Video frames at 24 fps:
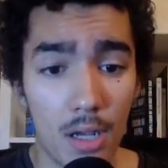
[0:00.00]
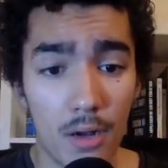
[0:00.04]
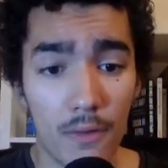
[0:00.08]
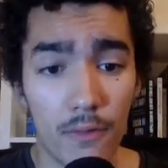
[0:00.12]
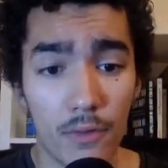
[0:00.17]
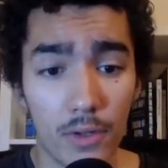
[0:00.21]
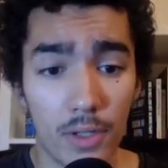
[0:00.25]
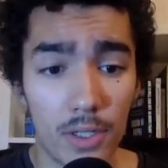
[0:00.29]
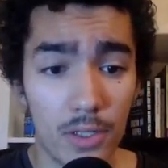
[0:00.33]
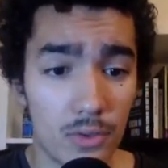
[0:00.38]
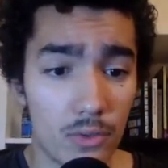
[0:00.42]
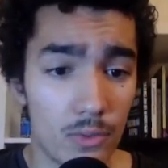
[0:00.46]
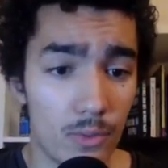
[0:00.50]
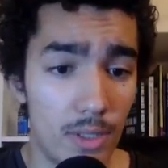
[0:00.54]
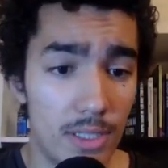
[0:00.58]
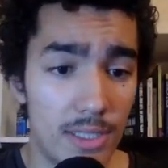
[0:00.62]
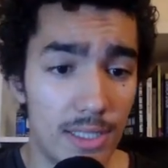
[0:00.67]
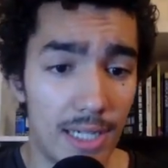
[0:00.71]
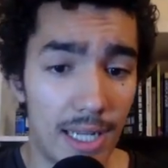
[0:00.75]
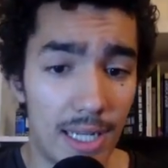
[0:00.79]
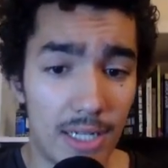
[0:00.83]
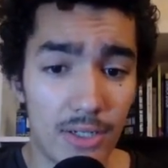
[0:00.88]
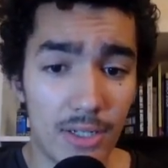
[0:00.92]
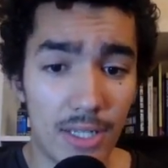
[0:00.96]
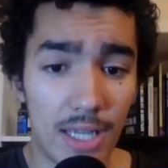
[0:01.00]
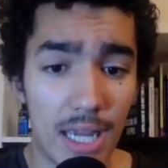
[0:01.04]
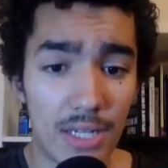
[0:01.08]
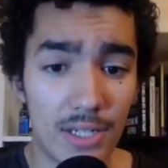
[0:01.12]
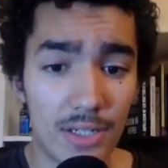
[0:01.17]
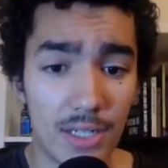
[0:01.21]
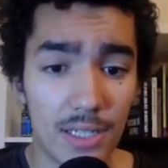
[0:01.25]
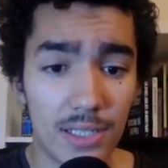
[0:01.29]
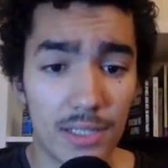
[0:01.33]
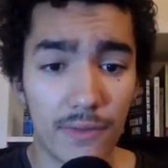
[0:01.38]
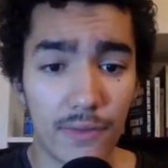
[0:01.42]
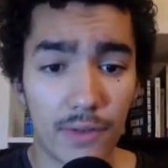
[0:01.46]
For this reason,
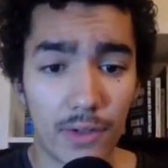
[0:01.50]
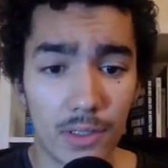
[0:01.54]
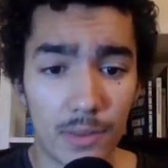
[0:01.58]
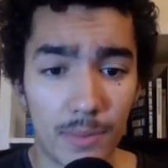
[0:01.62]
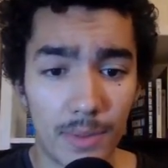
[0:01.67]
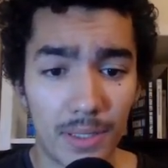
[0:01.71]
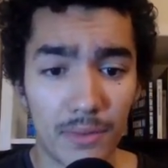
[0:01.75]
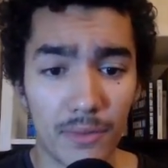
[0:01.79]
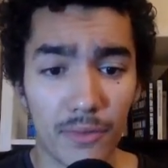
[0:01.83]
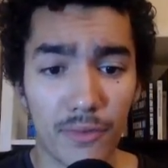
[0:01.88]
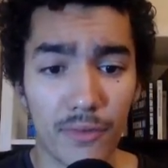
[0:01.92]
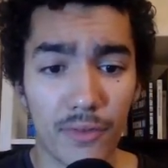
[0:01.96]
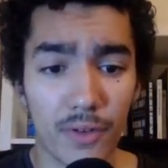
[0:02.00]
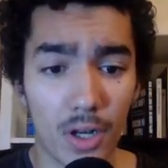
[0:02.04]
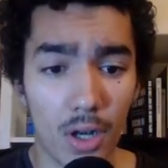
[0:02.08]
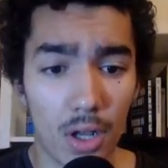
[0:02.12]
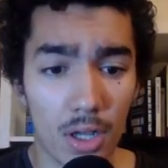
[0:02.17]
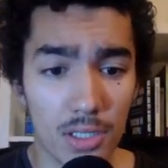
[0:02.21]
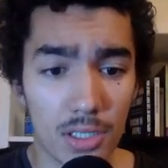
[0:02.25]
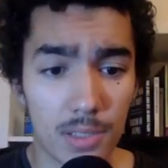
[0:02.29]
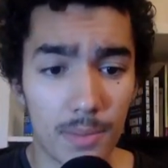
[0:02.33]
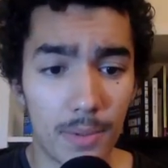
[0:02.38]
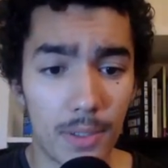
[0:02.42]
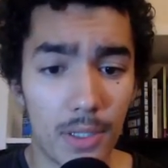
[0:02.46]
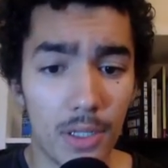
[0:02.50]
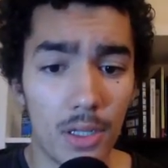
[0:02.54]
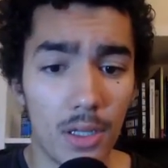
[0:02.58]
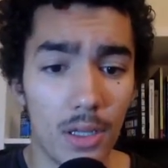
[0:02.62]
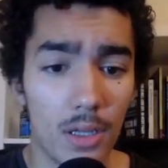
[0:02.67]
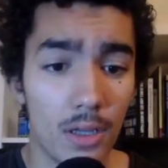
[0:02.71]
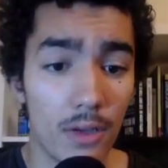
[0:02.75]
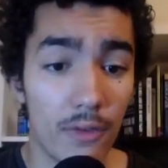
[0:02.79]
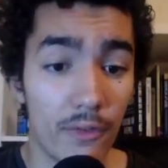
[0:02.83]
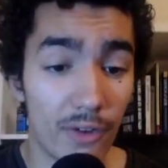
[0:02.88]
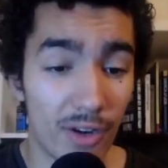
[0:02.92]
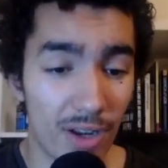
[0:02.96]
education is the fundamental philosophy
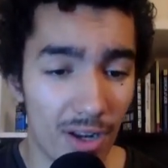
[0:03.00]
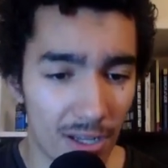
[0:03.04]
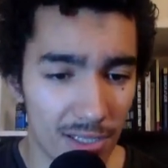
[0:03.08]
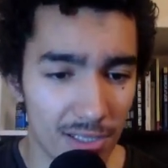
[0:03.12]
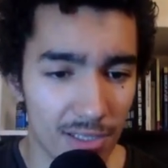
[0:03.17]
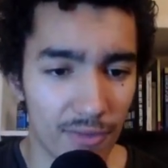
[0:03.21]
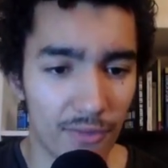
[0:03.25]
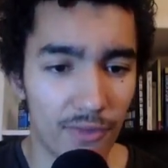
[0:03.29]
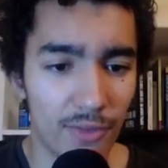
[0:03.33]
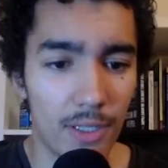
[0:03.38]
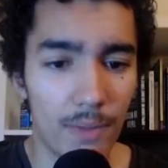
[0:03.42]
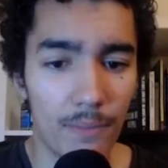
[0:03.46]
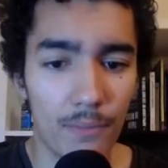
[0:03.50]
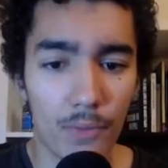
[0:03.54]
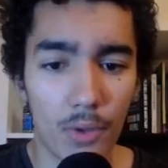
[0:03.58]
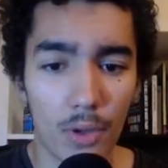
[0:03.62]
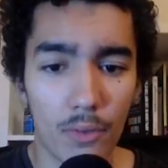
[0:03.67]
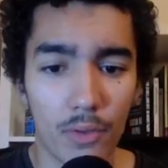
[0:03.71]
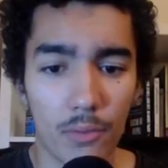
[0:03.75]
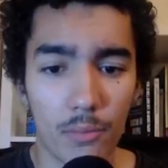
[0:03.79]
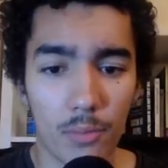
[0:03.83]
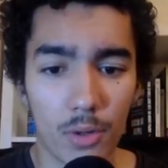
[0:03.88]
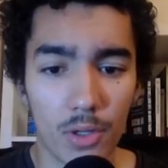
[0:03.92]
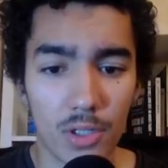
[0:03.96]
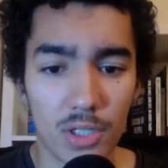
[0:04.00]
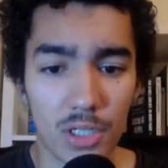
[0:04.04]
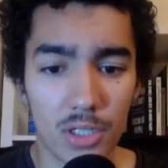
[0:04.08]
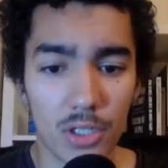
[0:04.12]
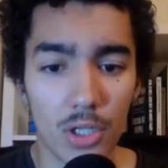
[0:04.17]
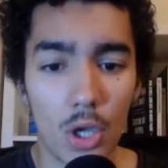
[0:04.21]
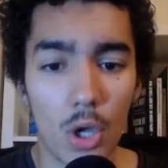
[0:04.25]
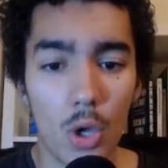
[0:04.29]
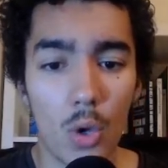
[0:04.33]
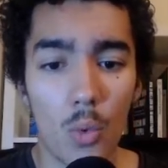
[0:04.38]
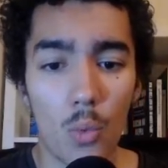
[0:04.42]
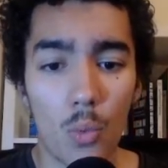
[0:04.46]
of the
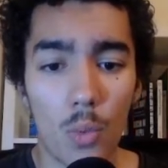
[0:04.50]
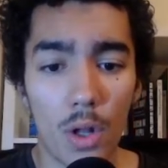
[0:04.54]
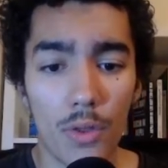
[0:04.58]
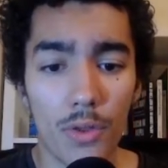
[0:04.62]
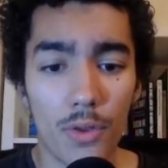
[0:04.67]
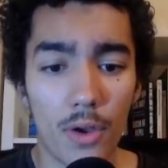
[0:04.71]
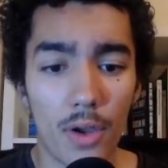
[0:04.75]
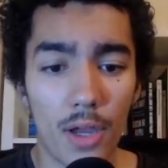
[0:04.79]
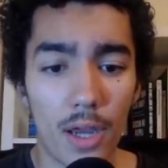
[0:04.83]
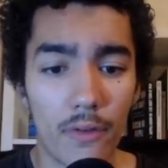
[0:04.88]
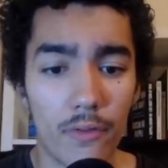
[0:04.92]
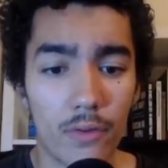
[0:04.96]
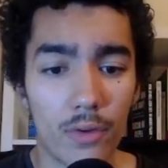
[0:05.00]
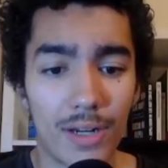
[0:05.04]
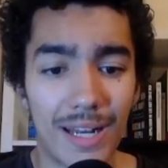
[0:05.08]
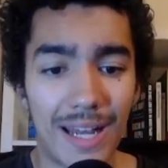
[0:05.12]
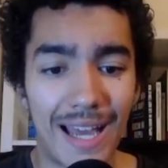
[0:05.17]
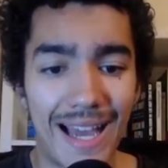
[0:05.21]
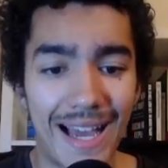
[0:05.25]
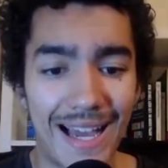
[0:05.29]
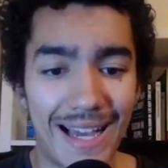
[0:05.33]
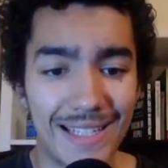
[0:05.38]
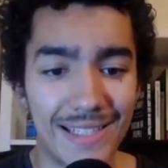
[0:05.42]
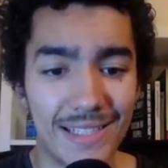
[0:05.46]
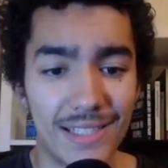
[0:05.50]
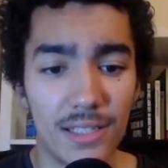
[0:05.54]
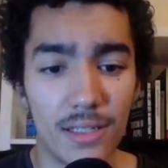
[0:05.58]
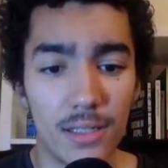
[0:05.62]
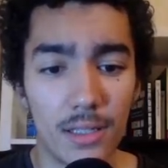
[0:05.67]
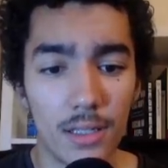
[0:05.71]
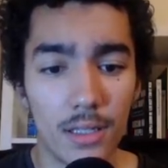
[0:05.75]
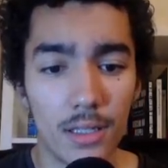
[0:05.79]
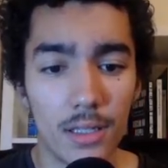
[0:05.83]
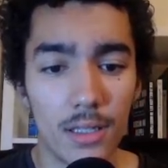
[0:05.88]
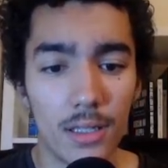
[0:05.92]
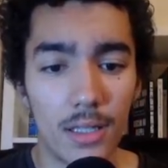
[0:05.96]
project. While not everyone has
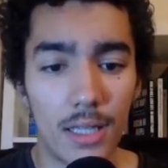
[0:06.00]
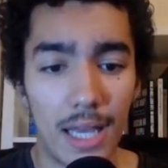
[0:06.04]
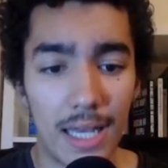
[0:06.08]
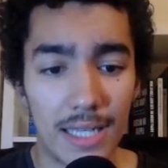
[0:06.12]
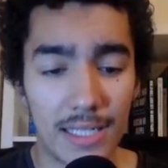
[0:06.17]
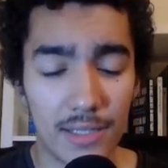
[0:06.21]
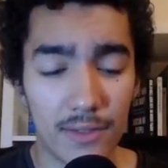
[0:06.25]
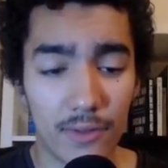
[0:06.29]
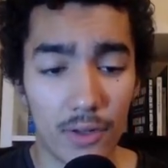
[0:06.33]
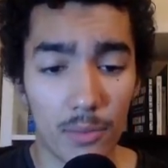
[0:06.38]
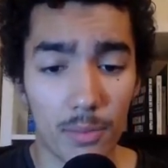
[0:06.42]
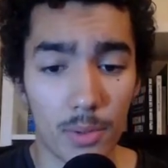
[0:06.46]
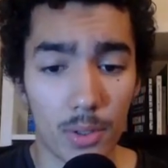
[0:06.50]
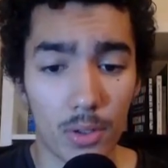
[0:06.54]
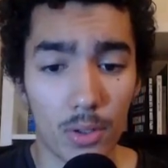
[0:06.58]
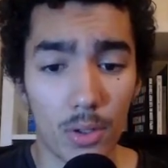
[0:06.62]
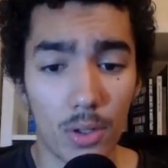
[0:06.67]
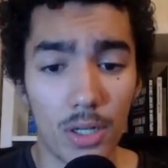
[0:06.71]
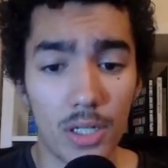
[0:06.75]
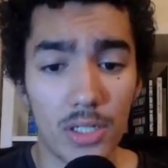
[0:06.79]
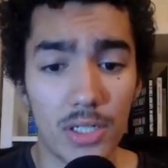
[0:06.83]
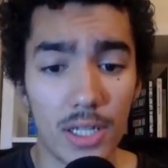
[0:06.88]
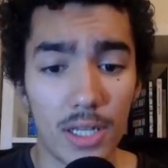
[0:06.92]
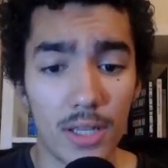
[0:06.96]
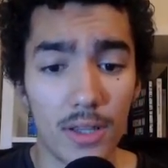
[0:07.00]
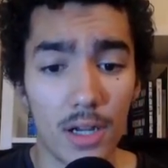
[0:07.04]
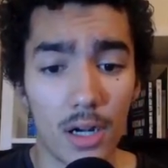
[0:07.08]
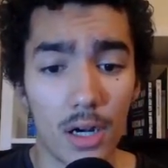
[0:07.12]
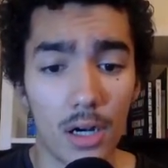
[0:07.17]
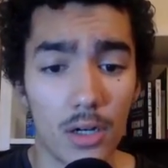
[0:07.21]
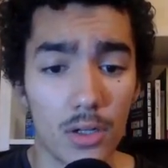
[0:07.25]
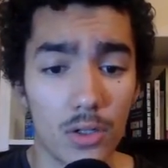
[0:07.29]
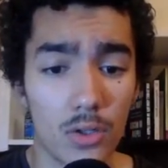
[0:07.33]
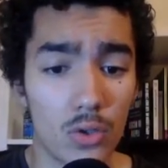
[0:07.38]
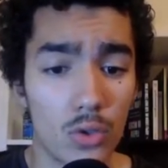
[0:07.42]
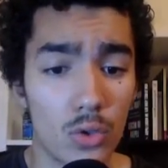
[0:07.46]
developer knowledge, there
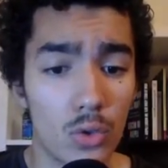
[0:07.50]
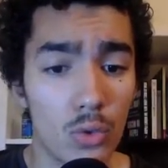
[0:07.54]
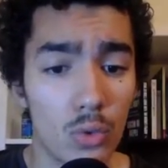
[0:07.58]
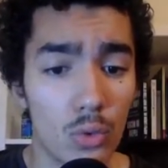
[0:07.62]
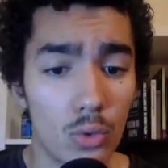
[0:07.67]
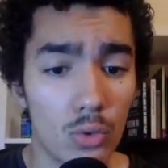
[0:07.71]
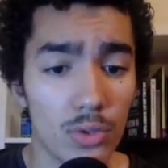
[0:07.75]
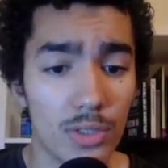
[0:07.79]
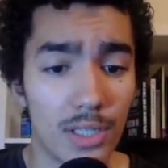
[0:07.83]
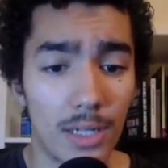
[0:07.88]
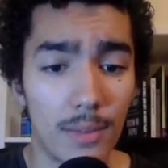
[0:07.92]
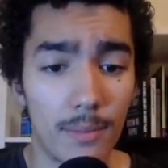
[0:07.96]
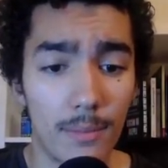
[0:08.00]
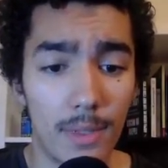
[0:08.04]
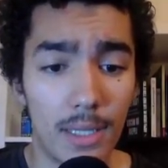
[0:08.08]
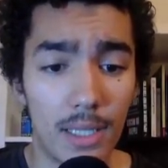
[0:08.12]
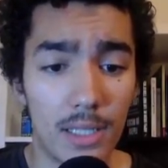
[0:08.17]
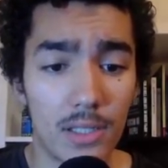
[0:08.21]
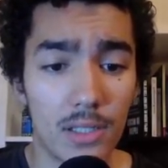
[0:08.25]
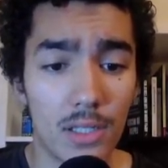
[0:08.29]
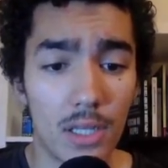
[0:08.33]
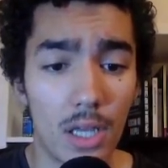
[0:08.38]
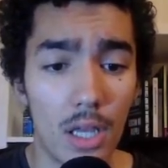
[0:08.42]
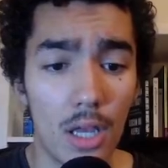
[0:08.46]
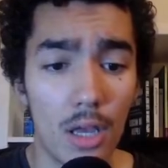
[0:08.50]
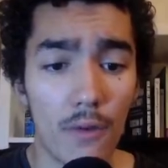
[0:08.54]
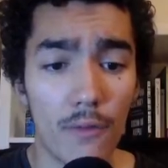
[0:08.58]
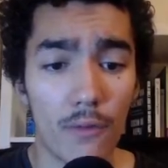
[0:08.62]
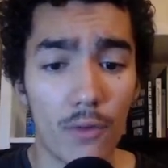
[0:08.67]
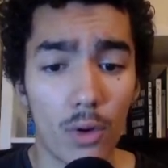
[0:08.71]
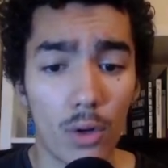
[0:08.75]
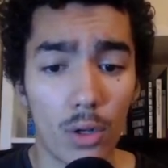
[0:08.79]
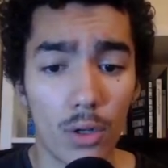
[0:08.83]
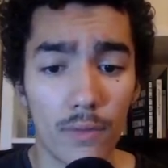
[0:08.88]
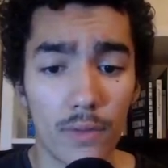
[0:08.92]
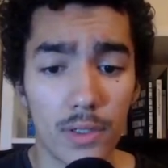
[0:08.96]
are tools and means
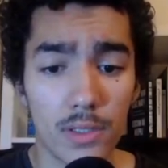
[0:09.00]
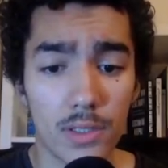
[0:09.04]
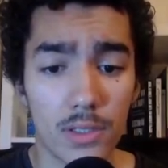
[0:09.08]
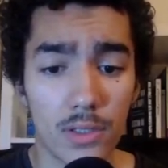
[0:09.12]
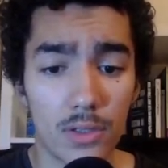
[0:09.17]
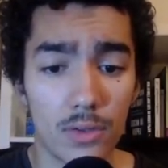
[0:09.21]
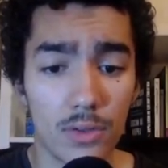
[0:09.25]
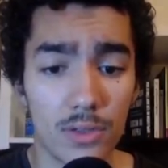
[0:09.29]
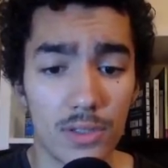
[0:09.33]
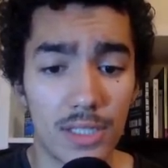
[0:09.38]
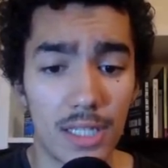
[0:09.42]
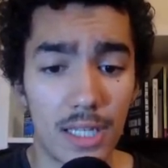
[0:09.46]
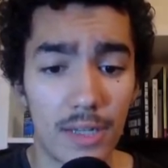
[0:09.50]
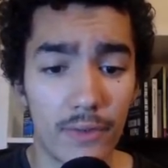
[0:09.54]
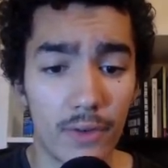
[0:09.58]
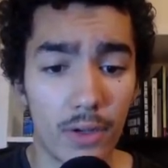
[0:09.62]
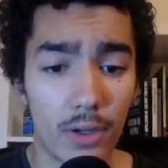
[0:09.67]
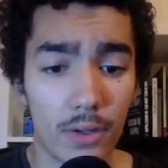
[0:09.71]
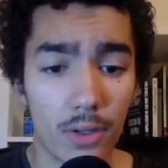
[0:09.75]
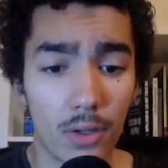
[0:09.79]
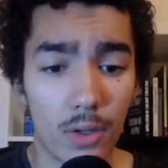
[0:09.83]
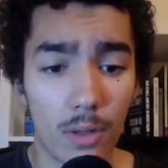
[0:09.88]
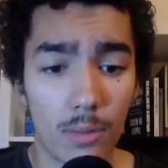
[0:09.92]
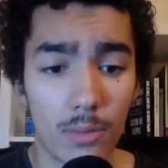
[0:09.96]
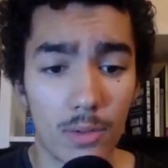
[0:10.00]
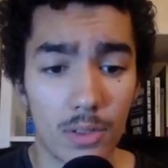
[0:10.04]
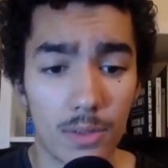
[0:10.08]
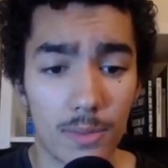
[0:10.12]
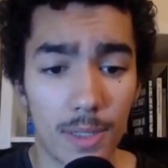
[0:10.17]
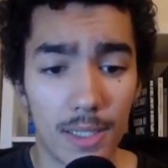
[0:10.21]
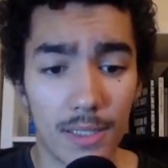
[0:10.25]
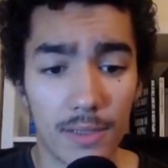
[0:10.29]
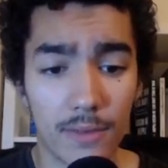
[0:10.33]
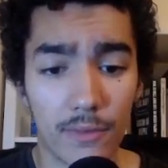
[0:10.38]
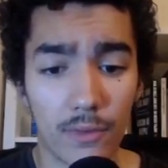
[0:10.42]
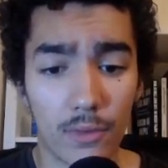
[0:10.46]
for all of us to safeguard the crypto
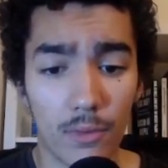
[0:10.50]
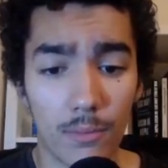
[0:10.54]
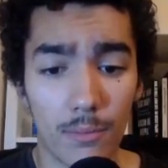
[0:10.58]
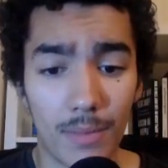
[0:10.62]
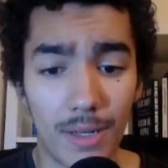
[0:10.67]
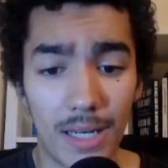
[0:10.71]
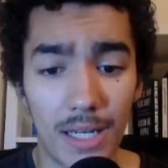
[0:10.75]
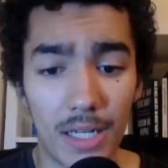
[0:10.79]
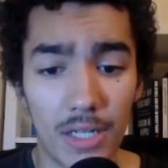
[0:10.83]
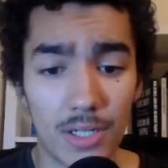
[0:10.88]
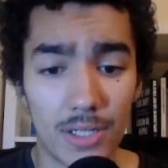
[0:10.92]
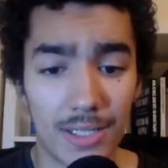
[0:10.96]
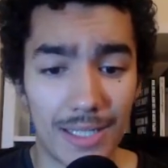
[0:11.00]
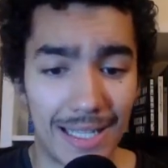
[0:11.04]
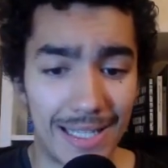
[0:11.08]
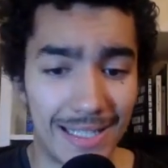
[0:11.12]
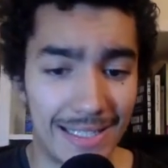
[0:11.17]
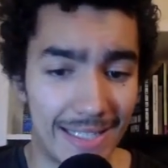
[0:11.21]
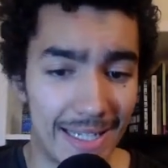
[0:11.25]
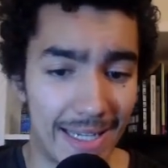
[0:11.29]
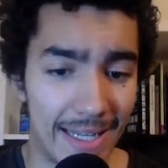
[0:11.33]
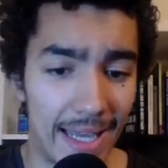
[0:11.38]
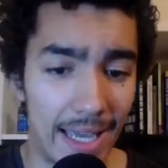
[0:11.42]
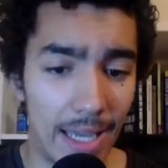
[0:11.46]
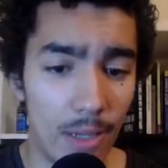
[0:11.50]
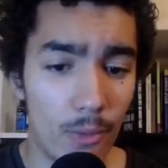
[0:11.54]
space from malicious intent.